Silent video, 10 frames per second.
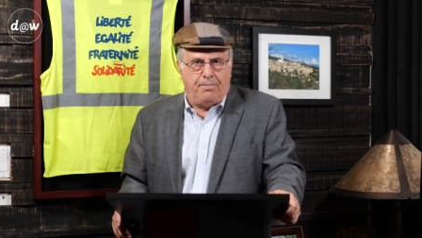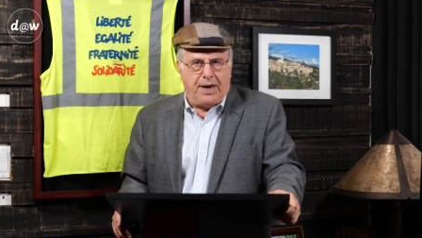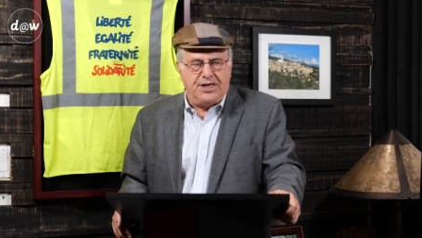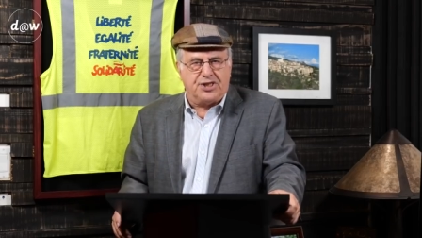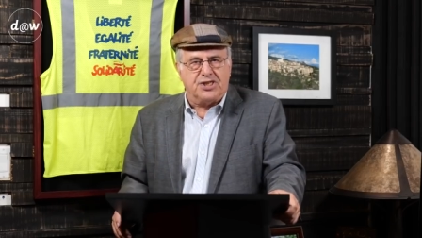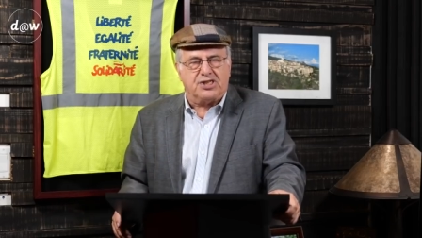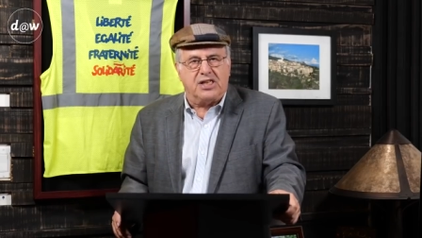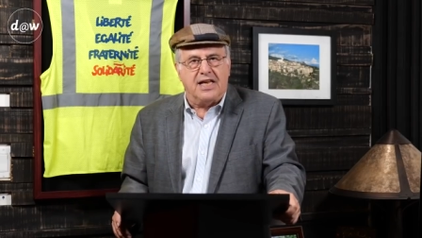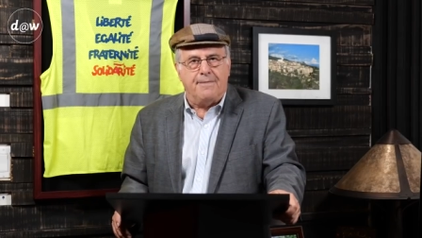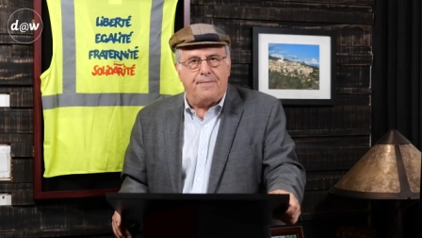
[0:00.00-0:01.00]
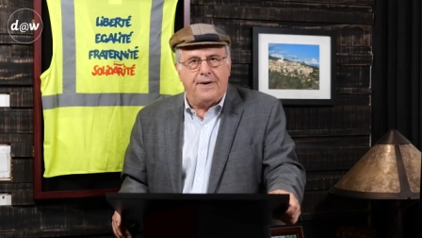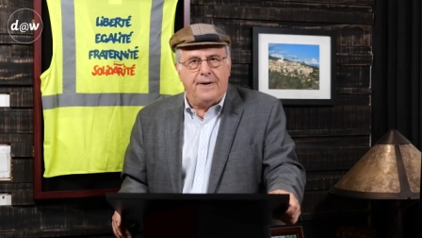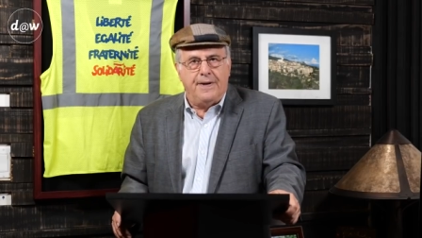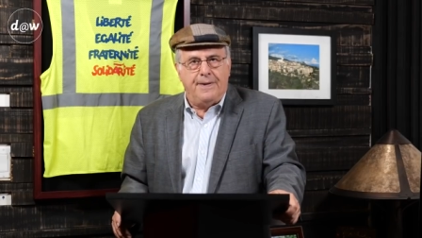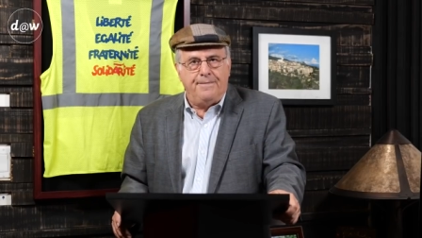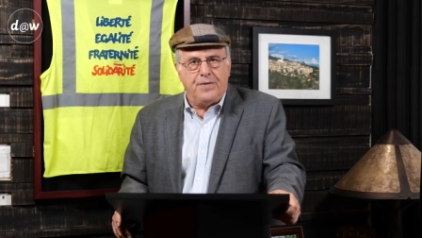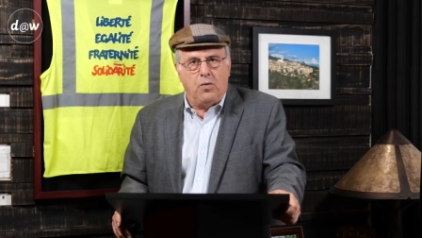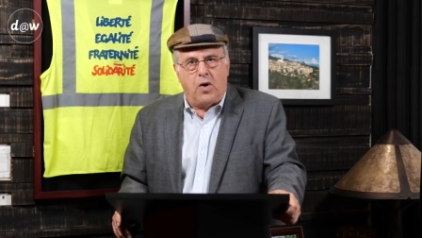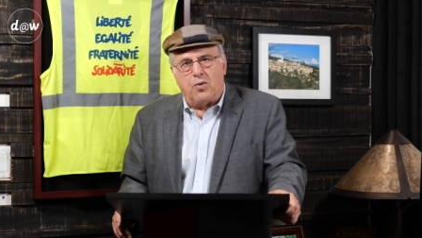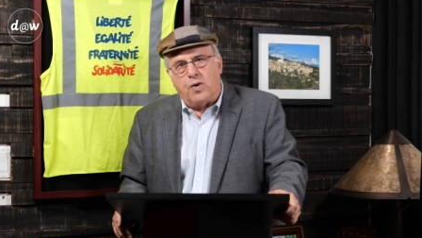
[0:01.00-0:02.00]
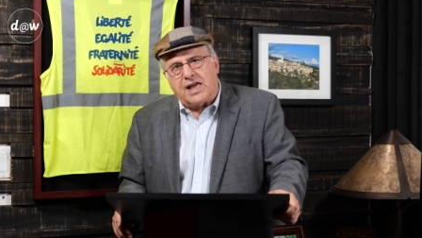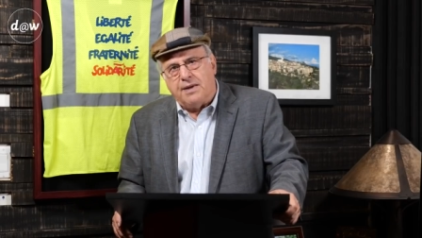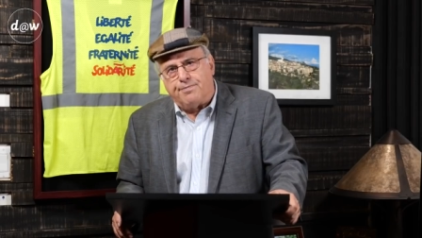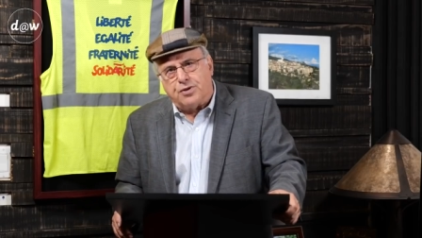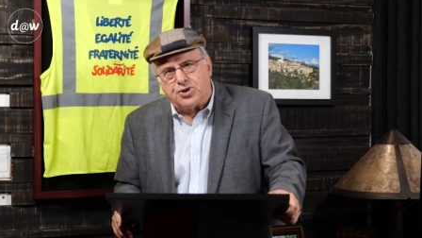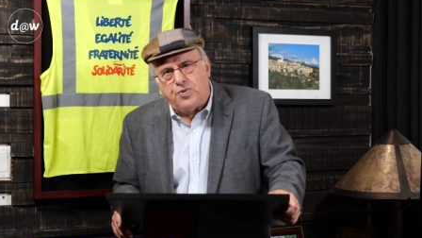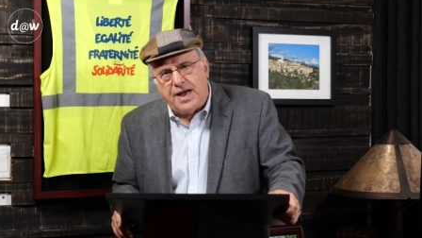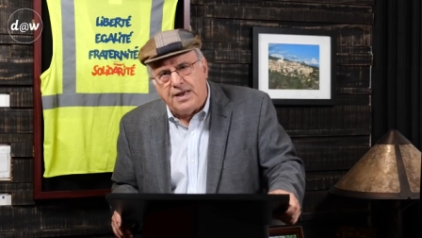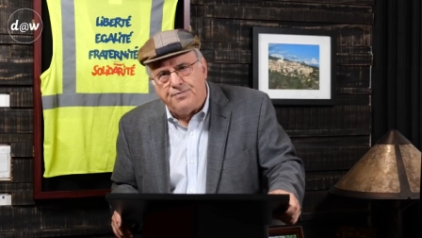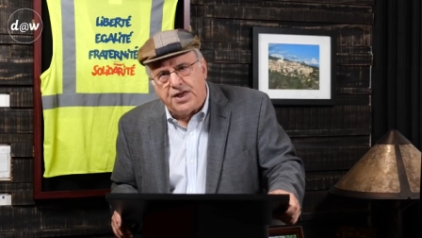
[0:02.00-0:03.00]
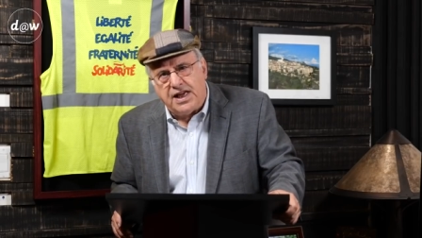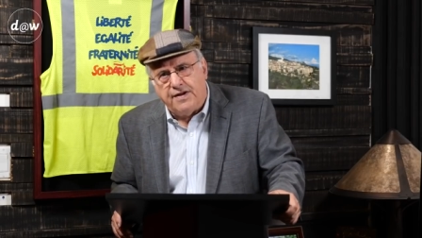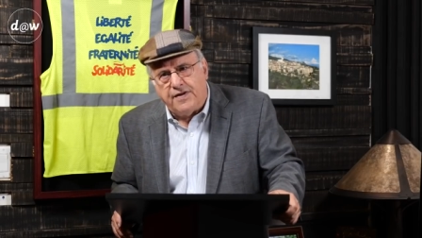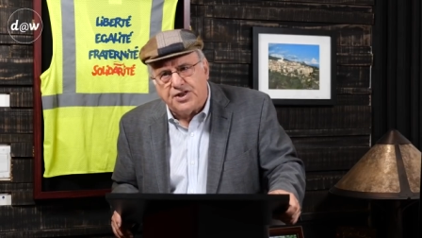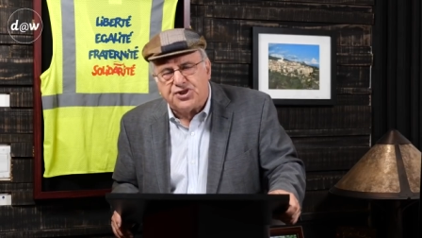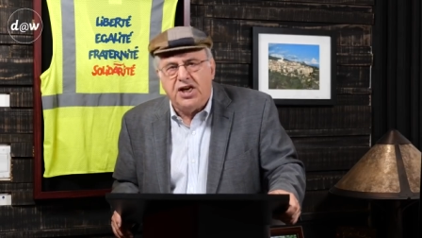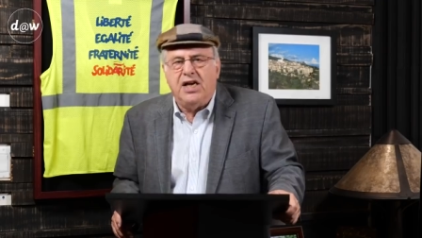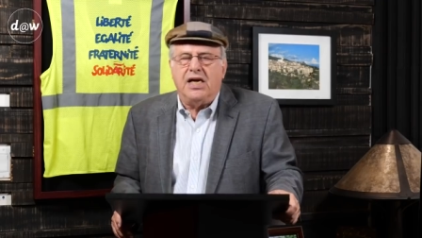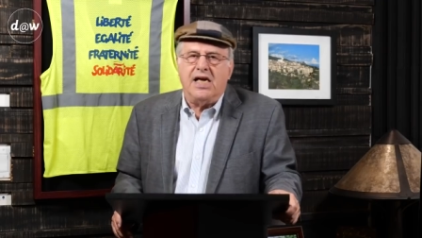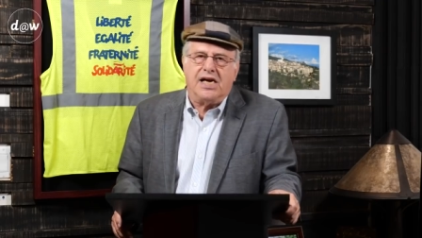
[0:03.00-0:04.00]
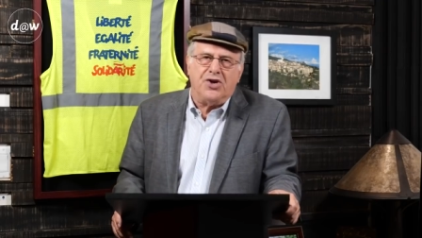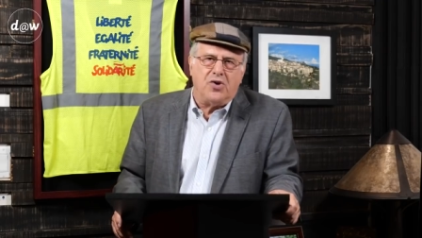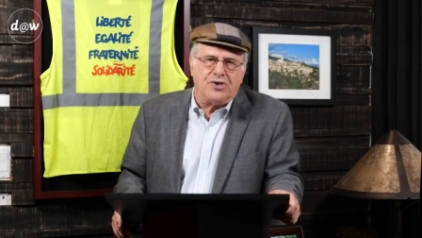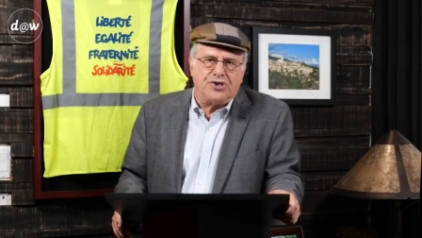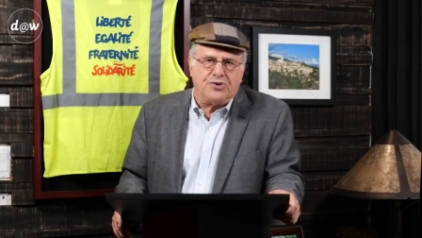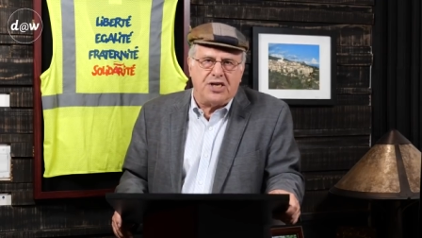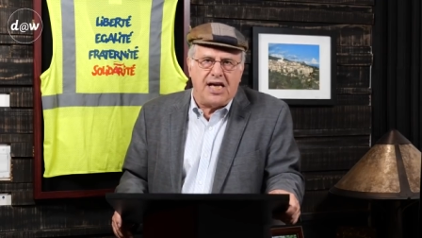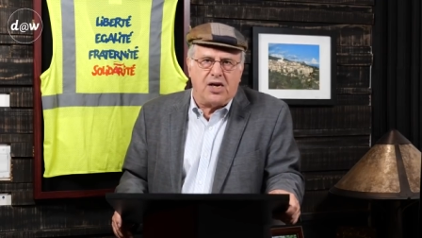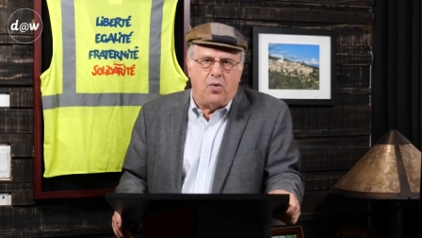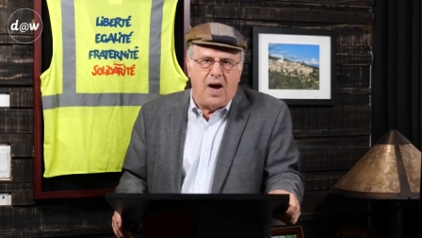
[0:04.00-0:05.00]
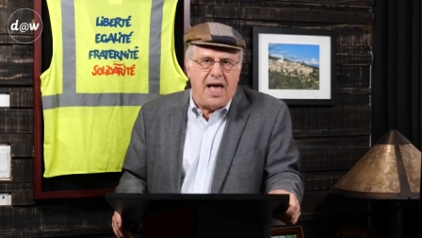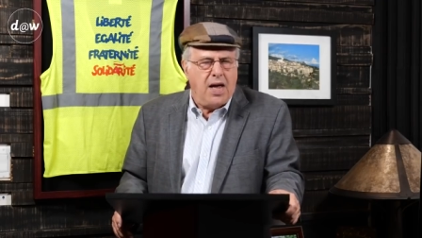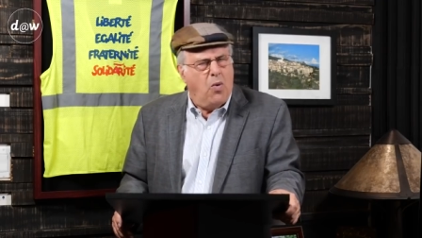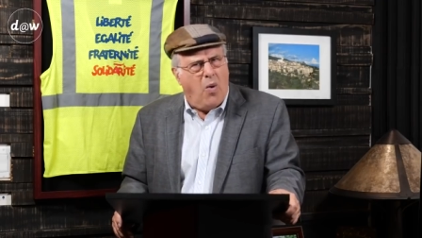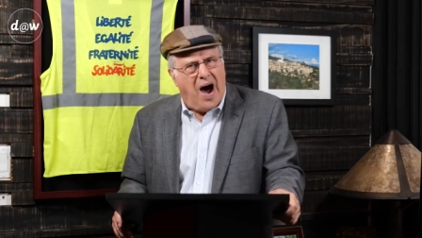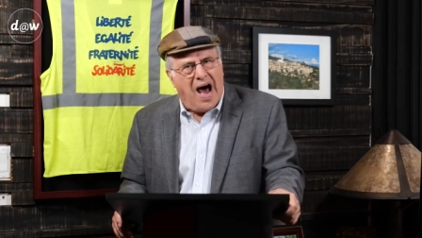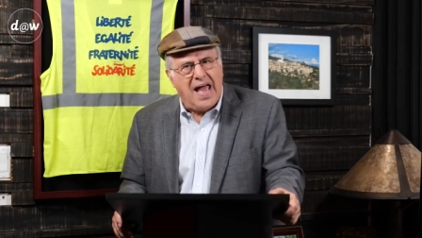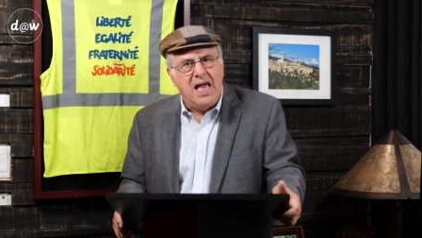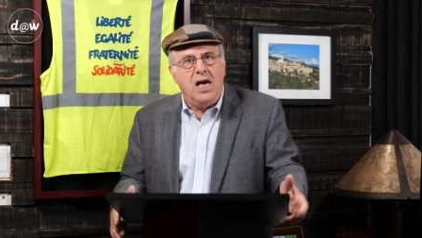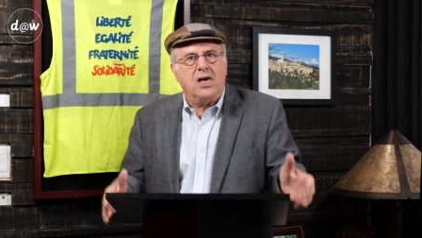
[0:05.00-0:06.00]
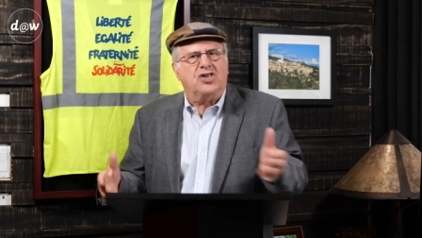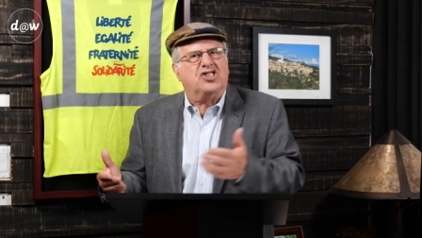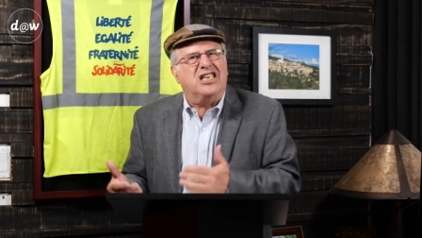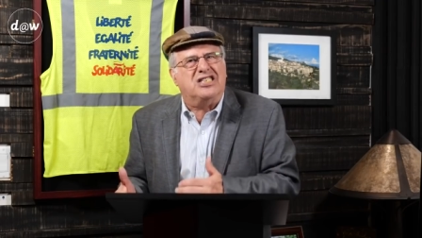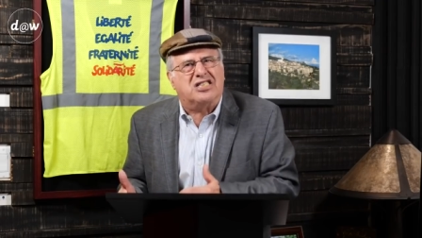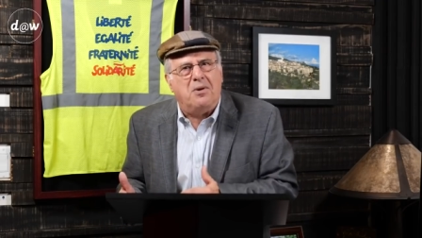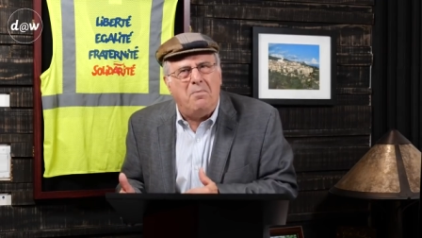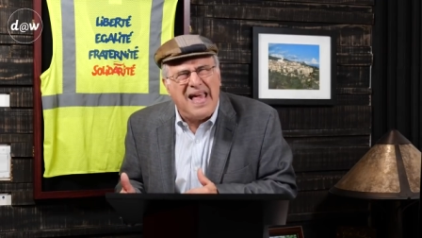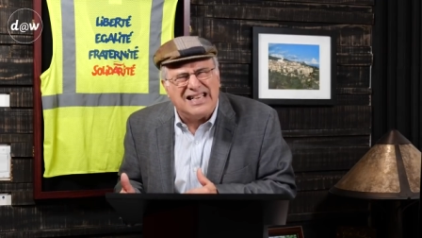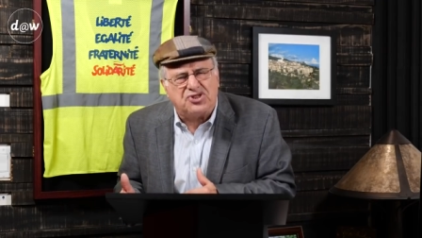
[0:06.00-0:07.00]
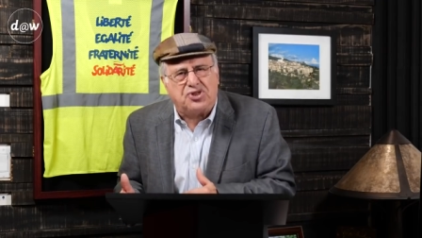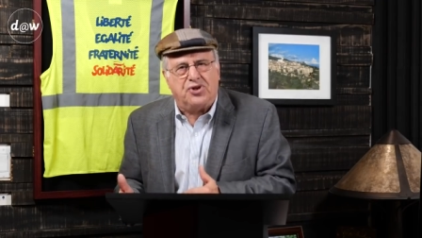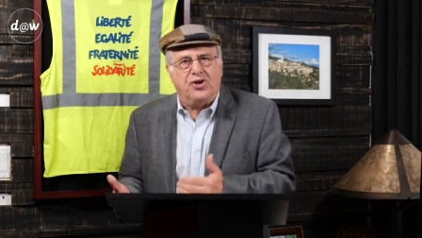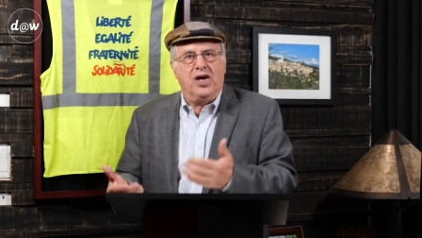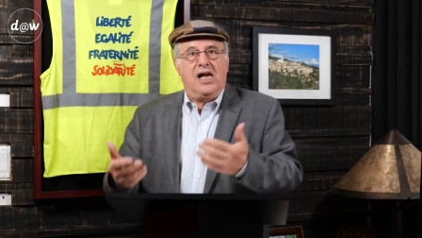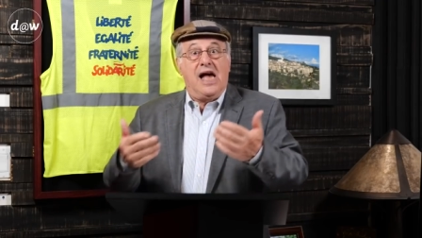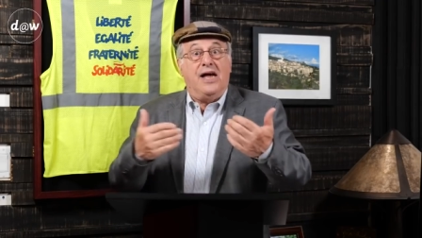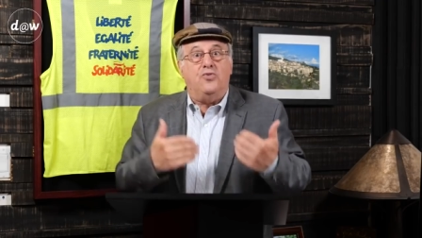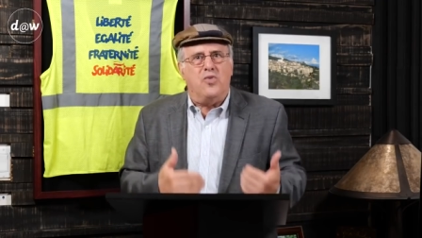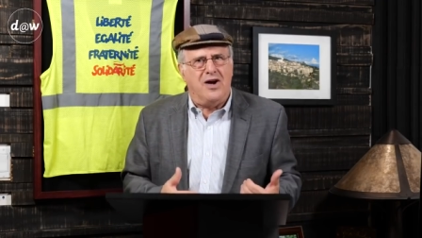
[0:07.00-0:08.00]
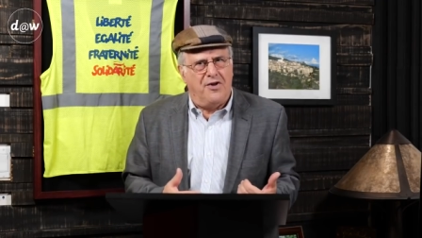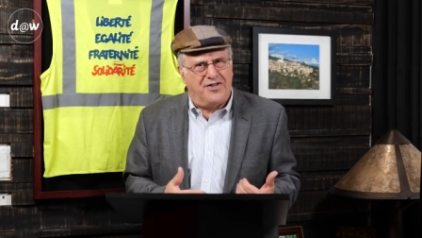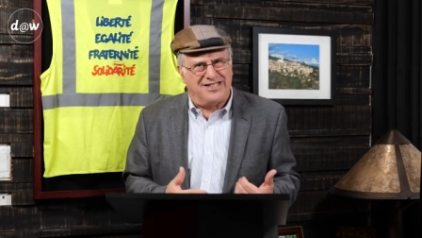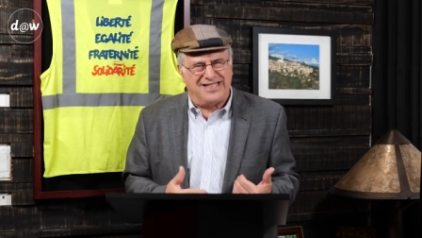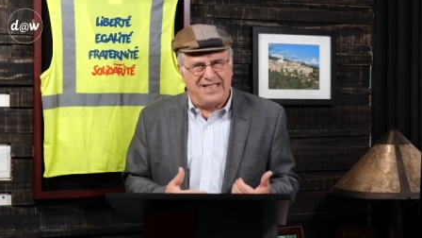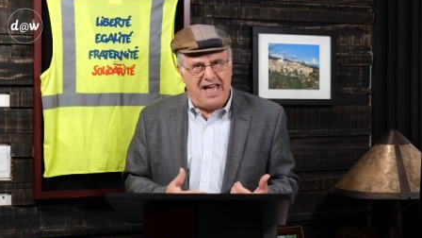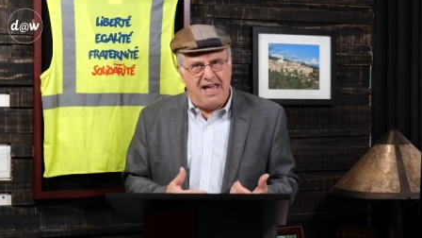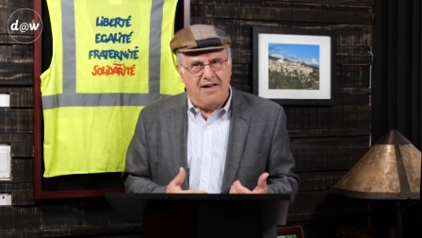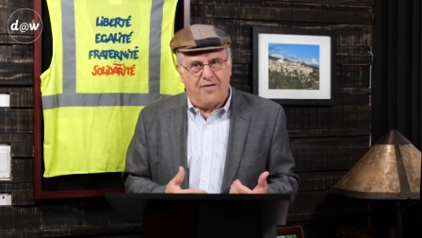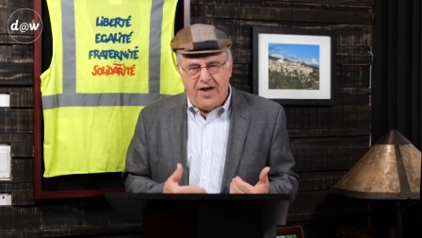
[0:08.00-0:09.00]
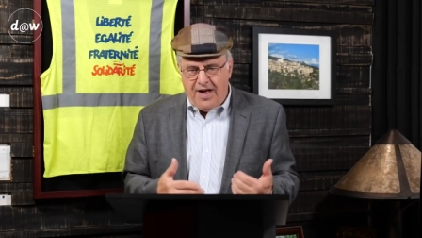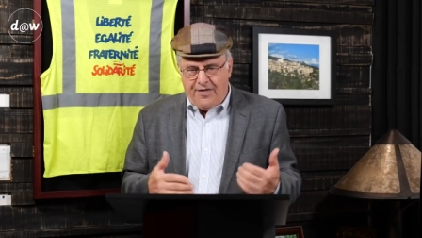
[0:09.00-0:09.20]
place to sleep, what we can persuade him to give us, he can also take away. Why? Because he's the master and we're the slave.